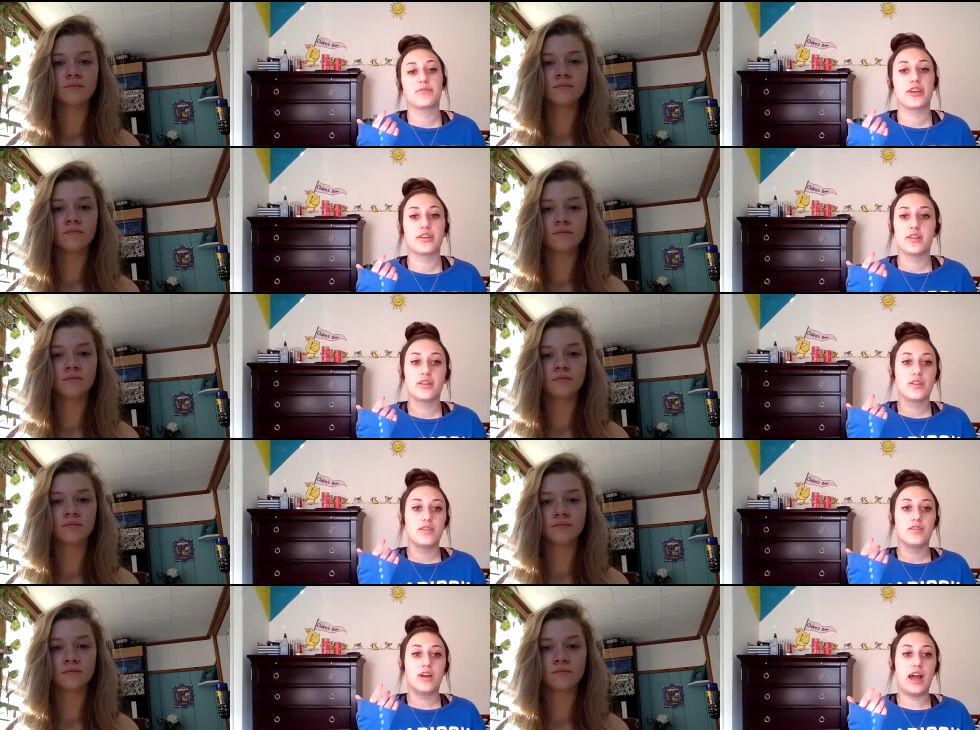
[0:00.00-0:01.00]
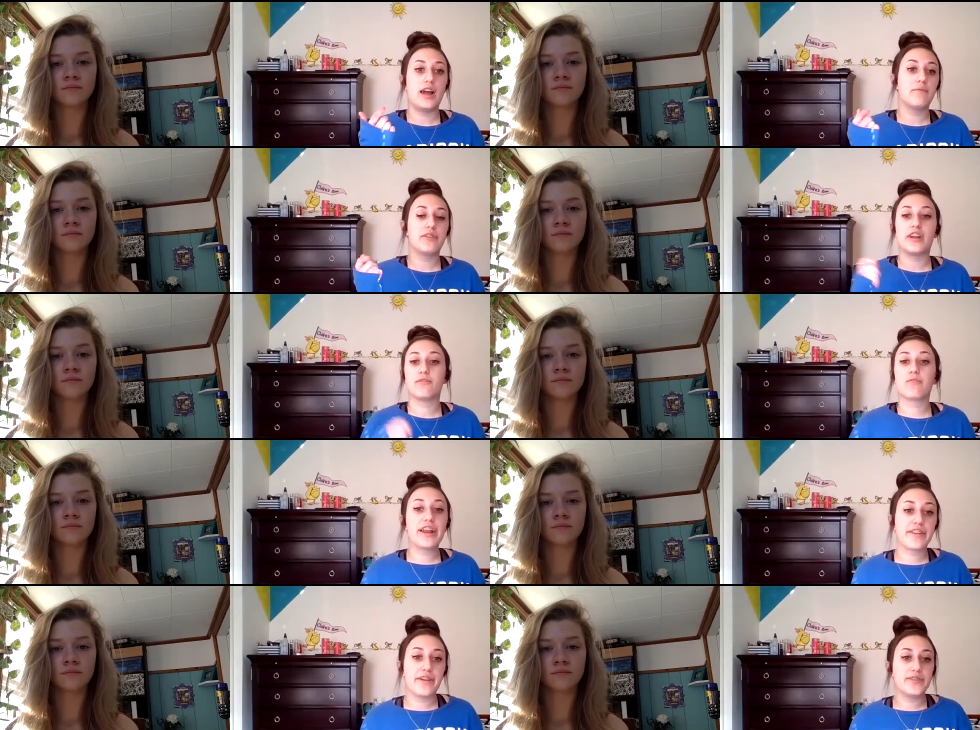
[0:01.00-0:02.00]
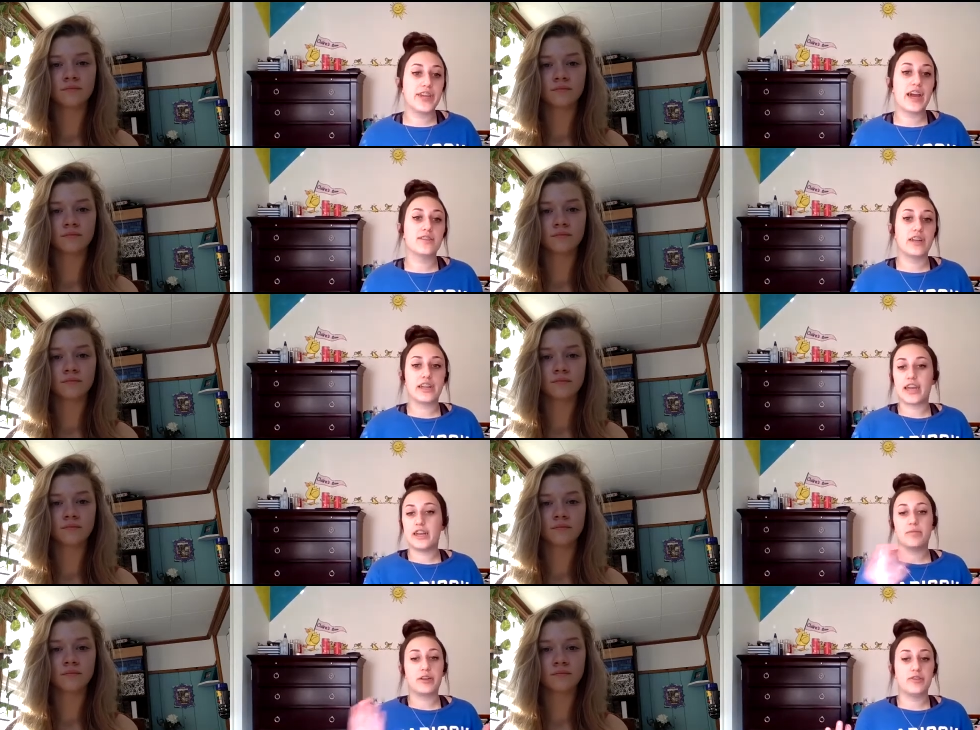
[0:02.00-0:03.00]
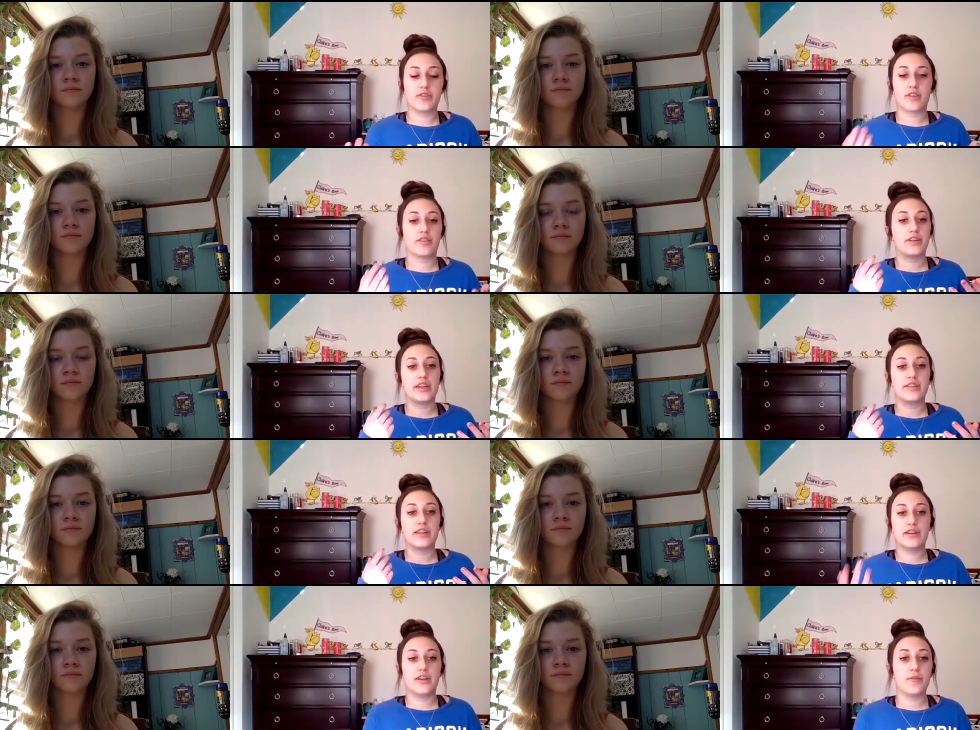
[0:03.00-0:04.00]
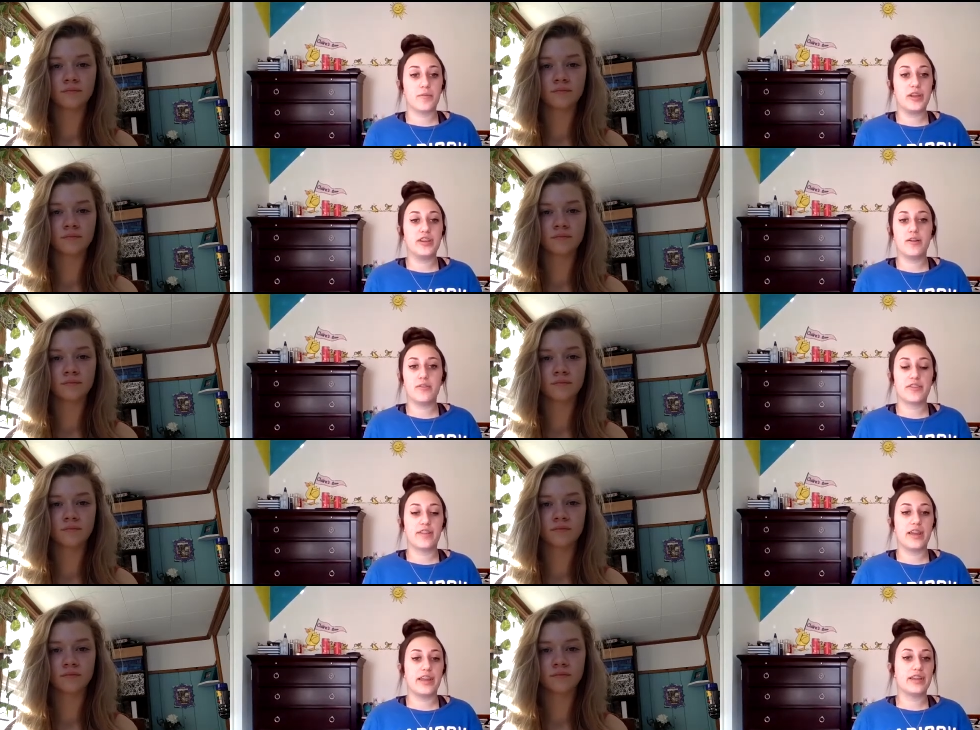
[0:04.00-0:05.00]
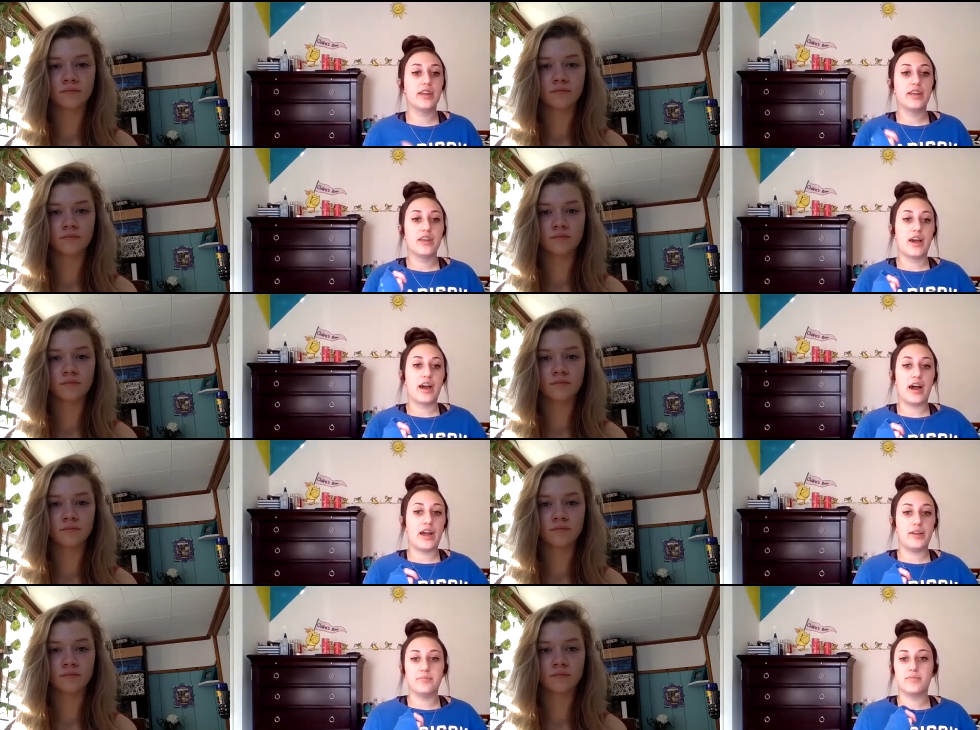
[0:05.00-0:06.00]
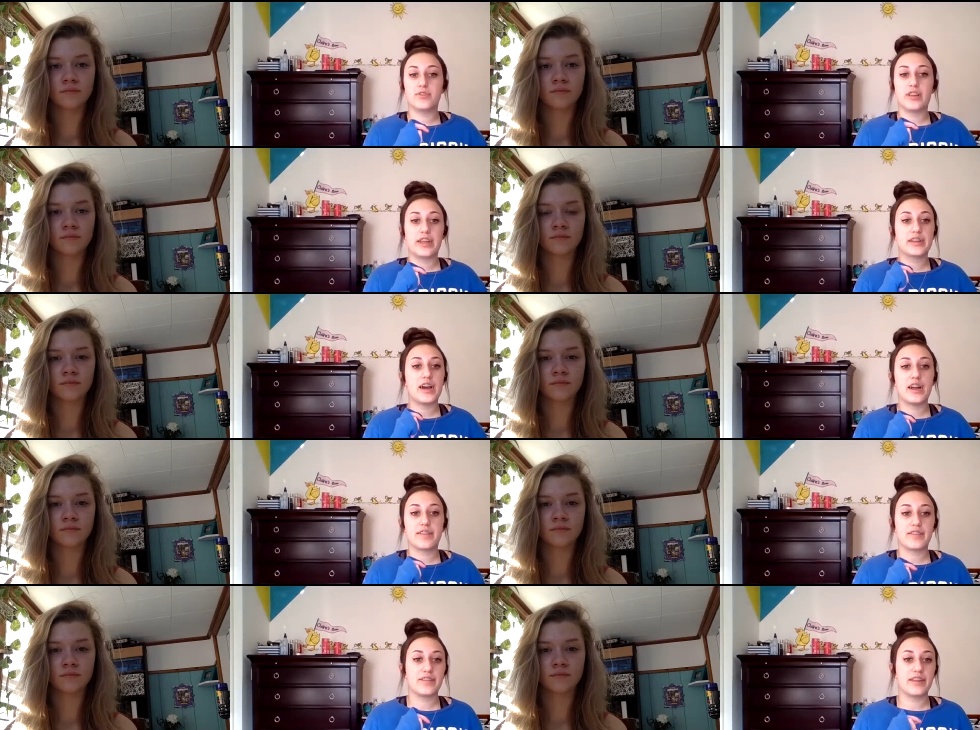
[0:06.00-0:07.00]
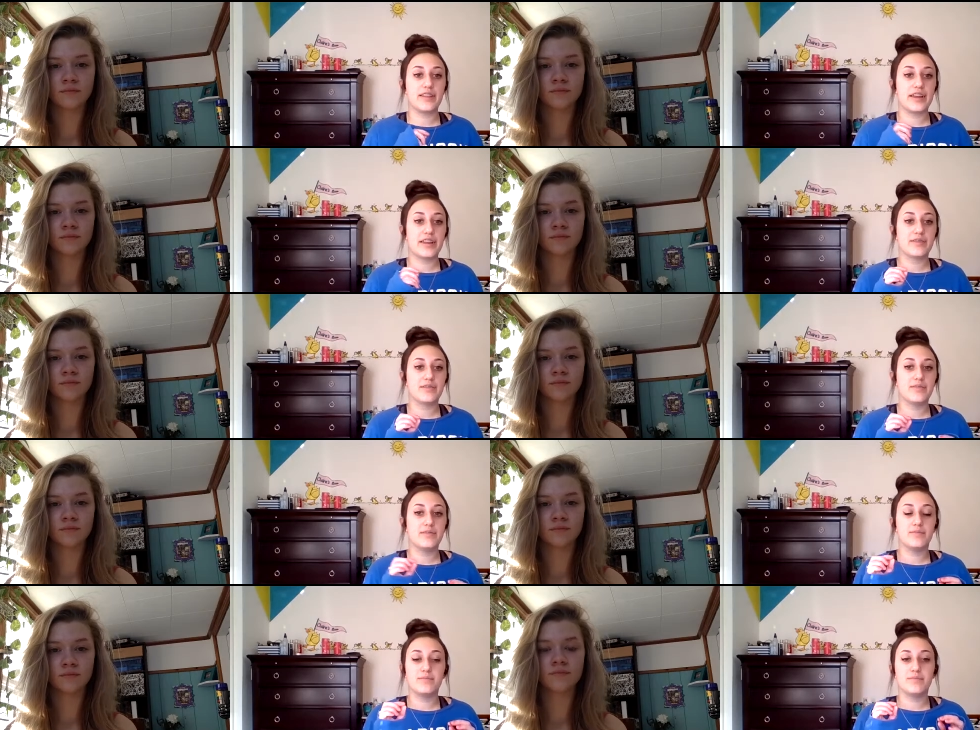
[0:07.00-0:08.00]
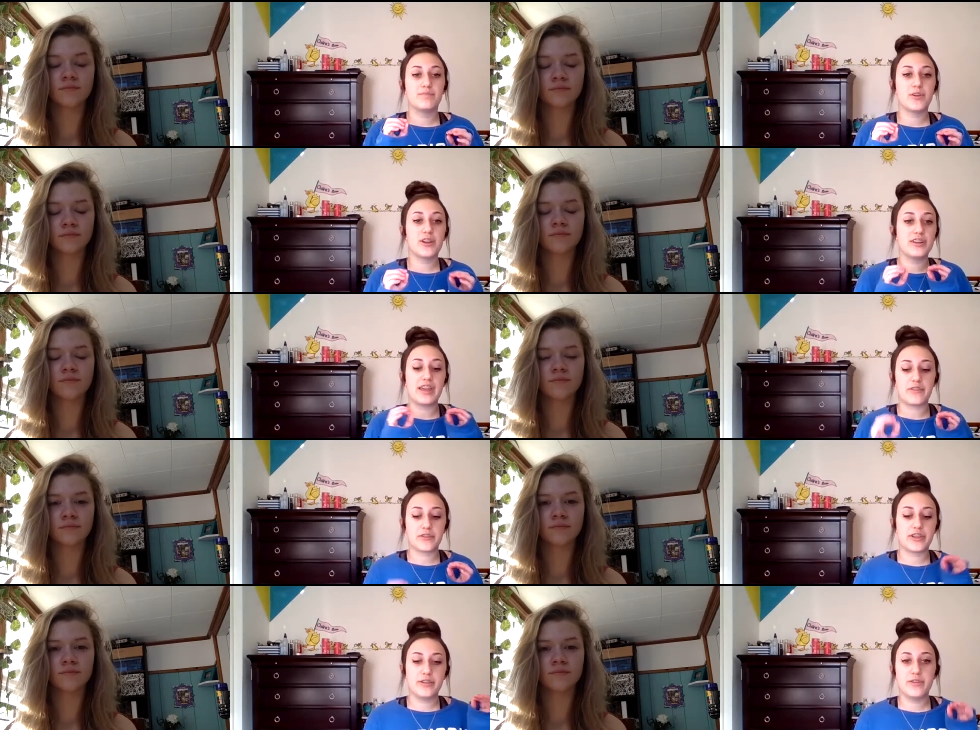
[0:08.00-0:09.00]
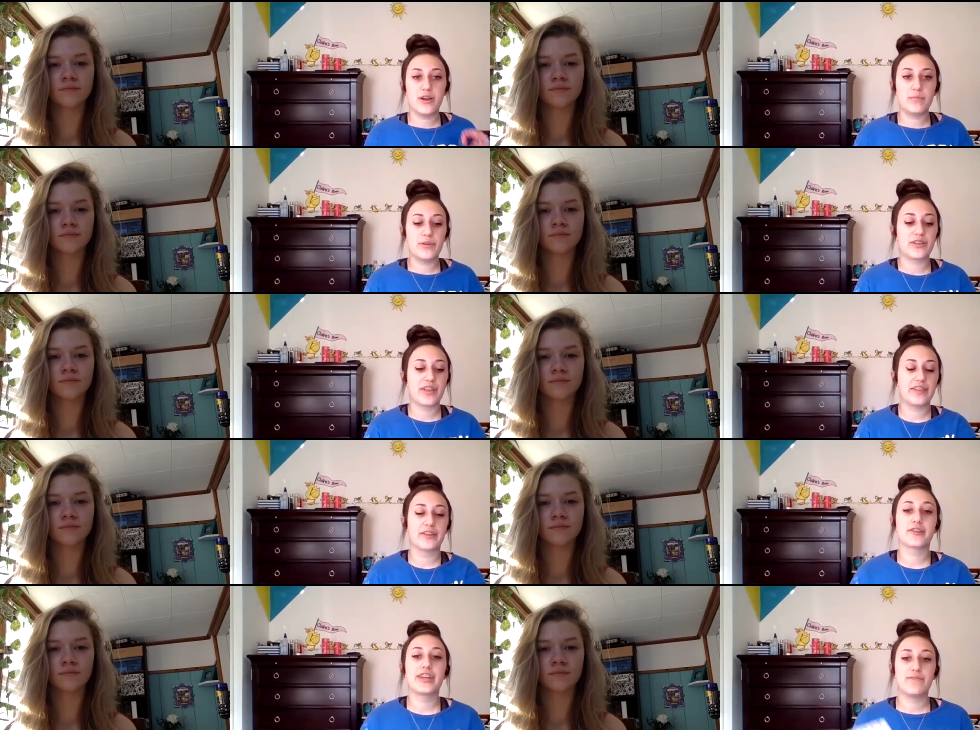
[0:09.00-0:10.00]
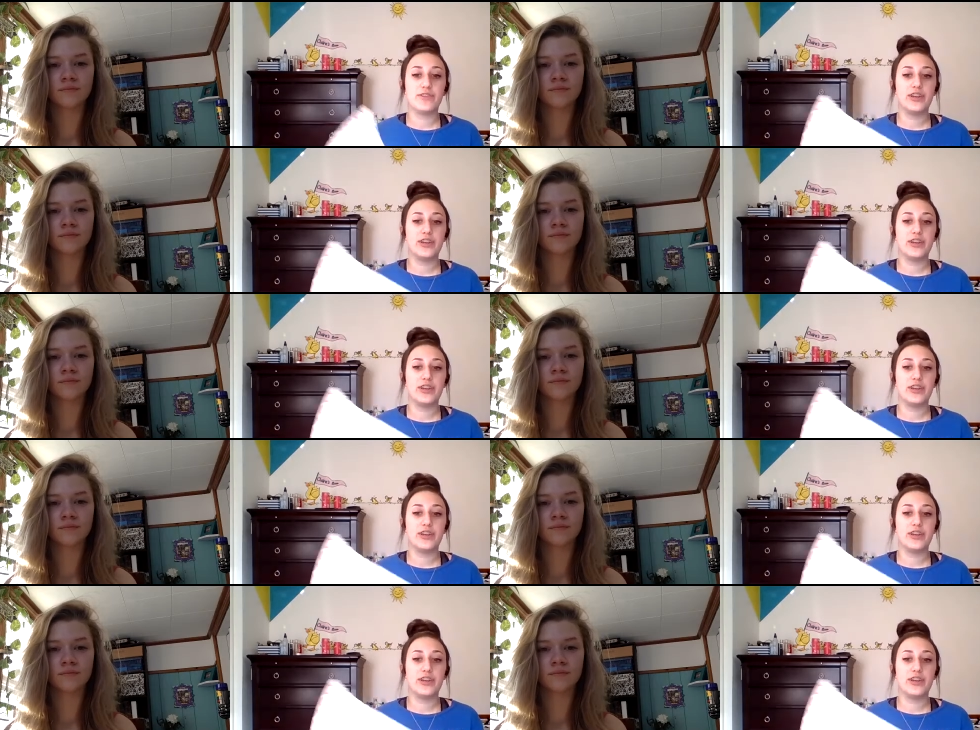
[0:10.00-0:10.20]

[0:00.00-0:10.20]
Speaker 1: i kept like i would like write stuff down like anybody who's listening that knows me knows that like i'm like constantly like putting together cute notebooks i literally